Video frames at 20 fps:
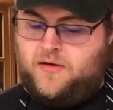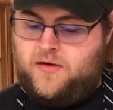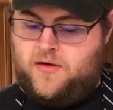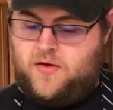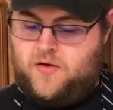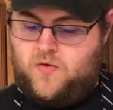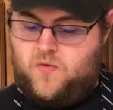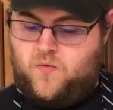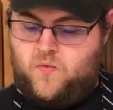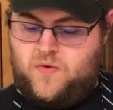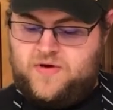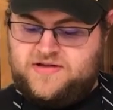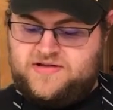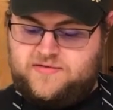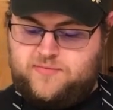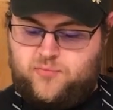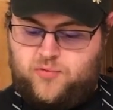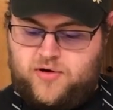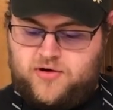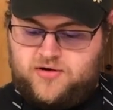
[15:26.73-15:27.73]
we
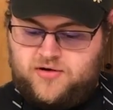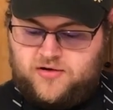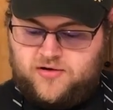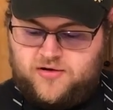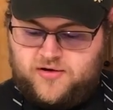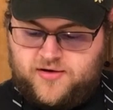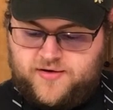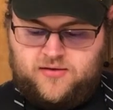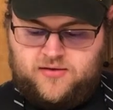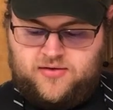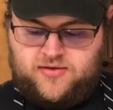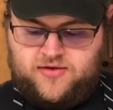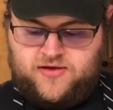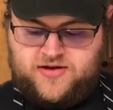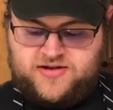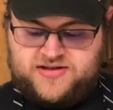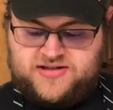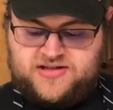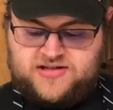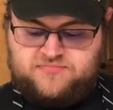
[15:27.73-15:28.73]
sprinkle on the
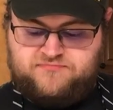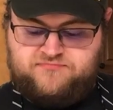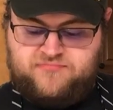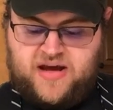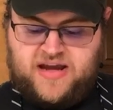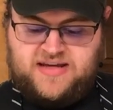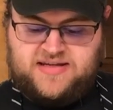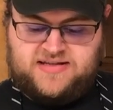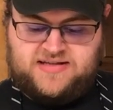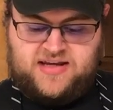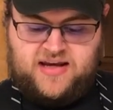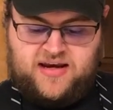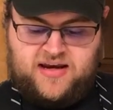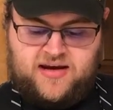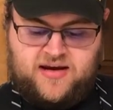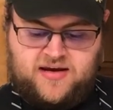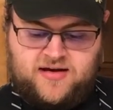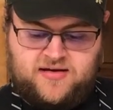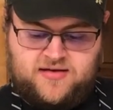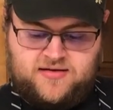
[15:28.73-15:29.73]
spicy
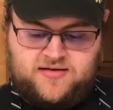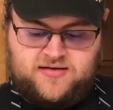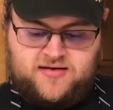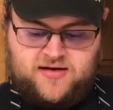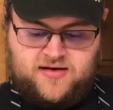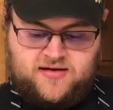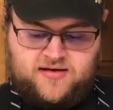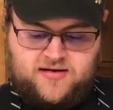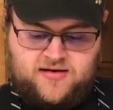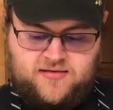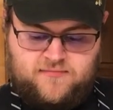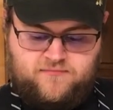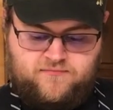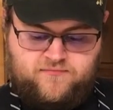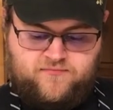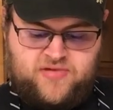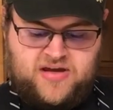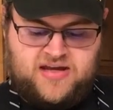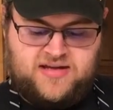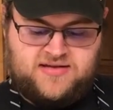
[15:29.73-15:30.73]

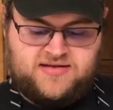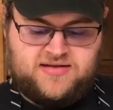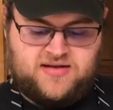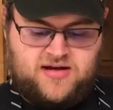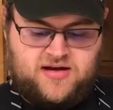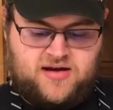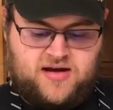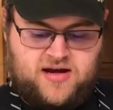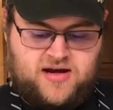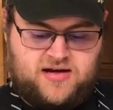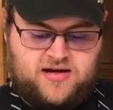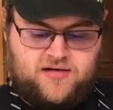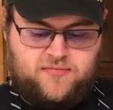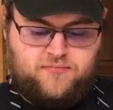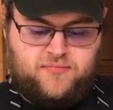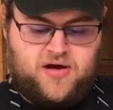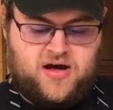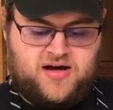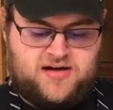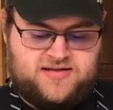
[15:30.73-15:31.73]
pizza and
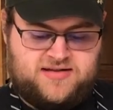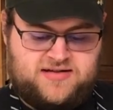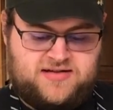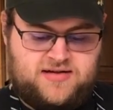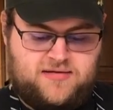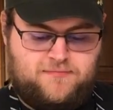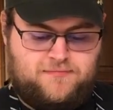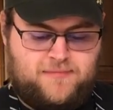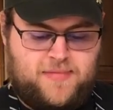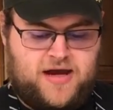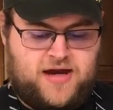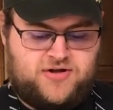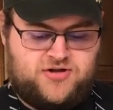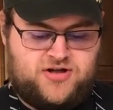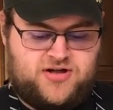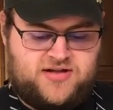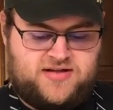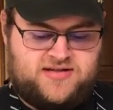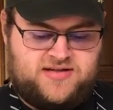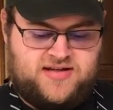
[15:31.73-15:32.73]
pasta magic
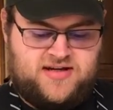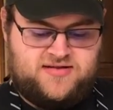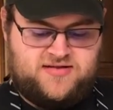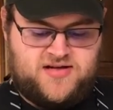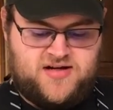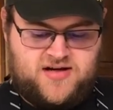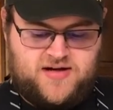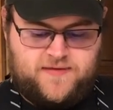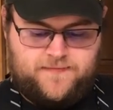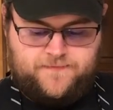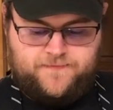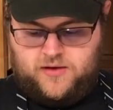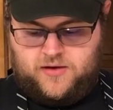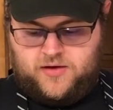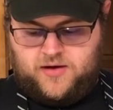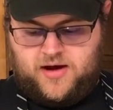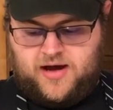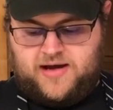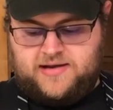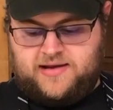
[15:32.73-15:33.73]
seasoning. I
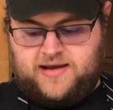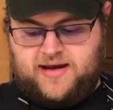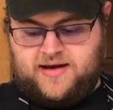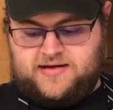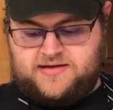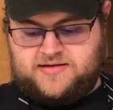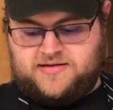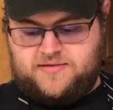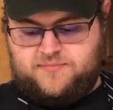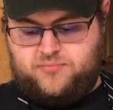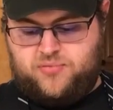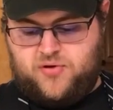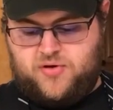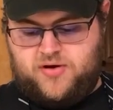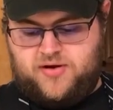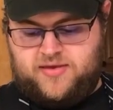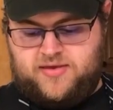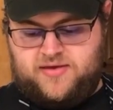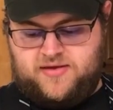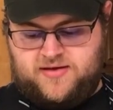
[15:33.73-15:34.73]
like to put
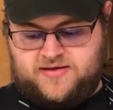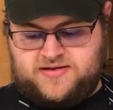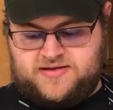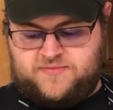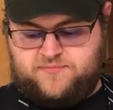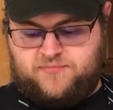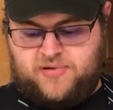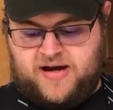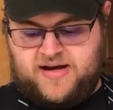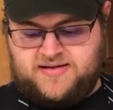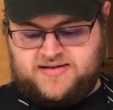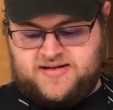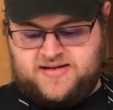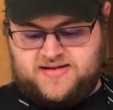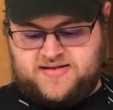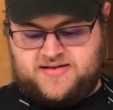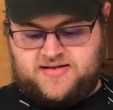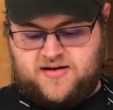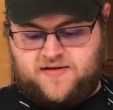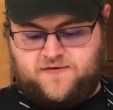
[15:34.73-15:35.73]
the spicy
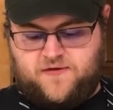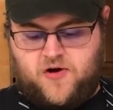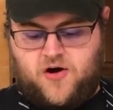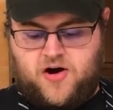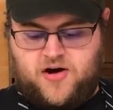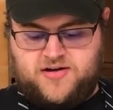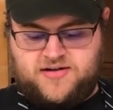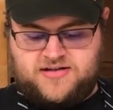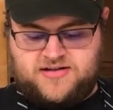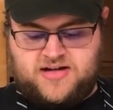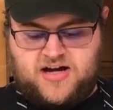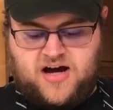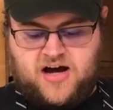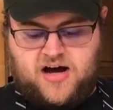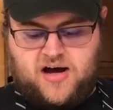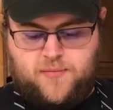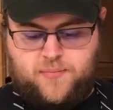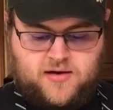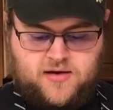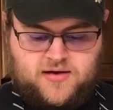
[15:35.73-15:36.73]
stuff on top
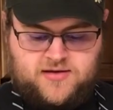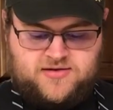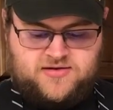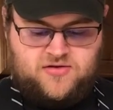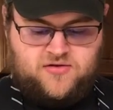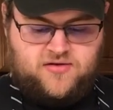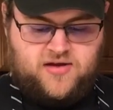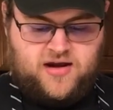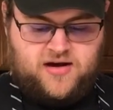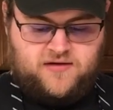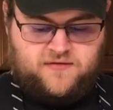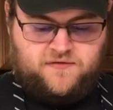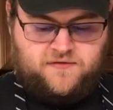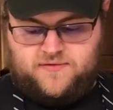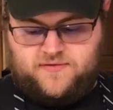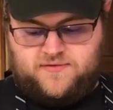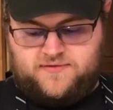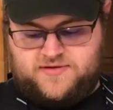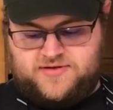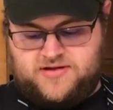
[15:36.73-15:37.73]
so that if
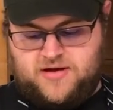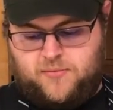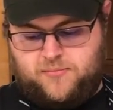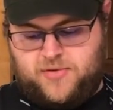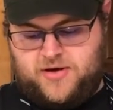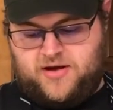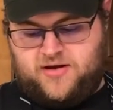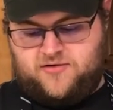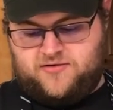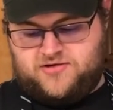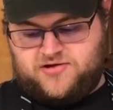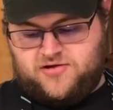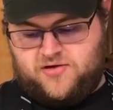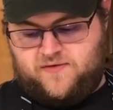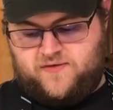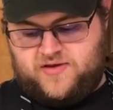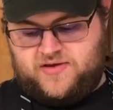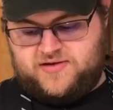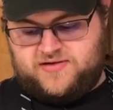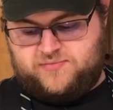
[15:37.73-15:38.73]
somebody you're serving
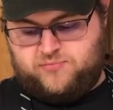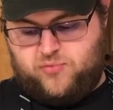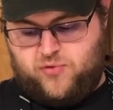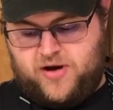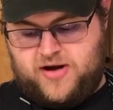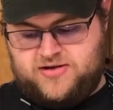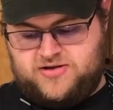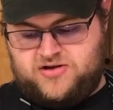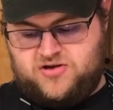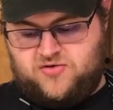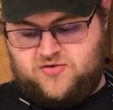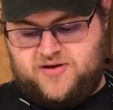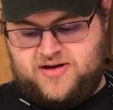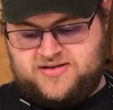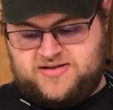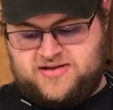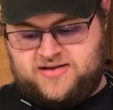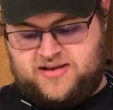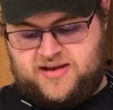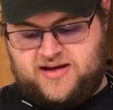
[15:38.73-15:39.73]
this bread to isn't
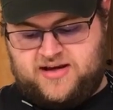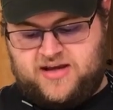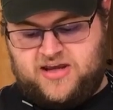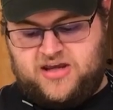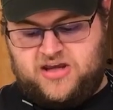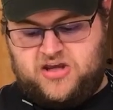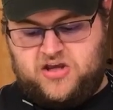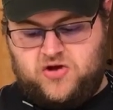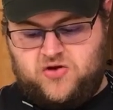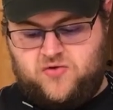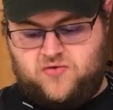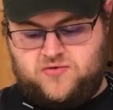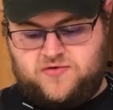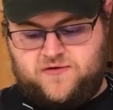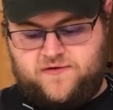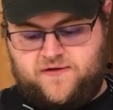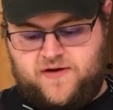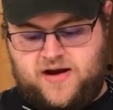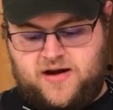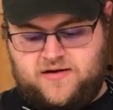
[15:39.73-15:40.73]
like a huge
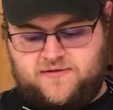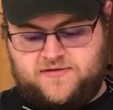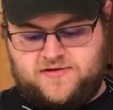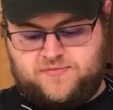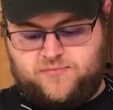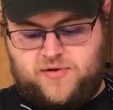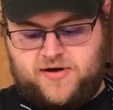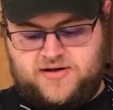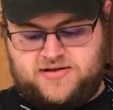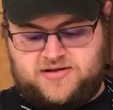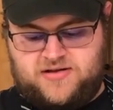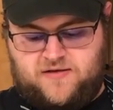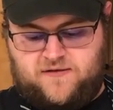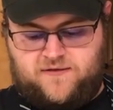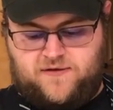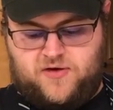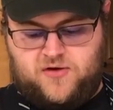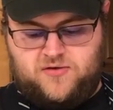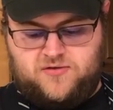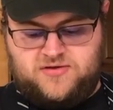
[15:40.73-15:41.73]
fan of spicy
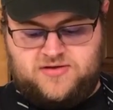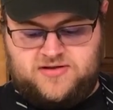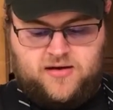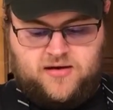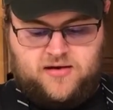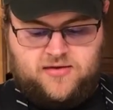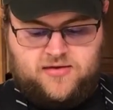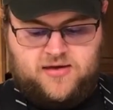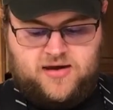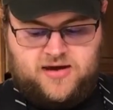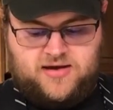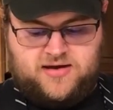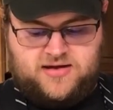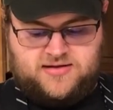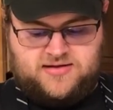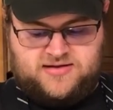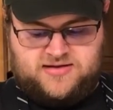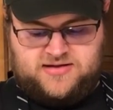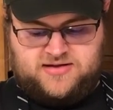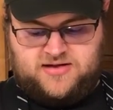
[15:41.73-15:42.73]
foods, they can
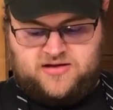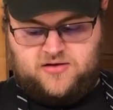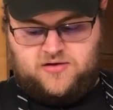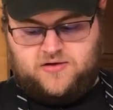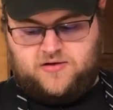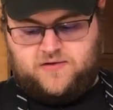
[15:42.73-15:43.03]
still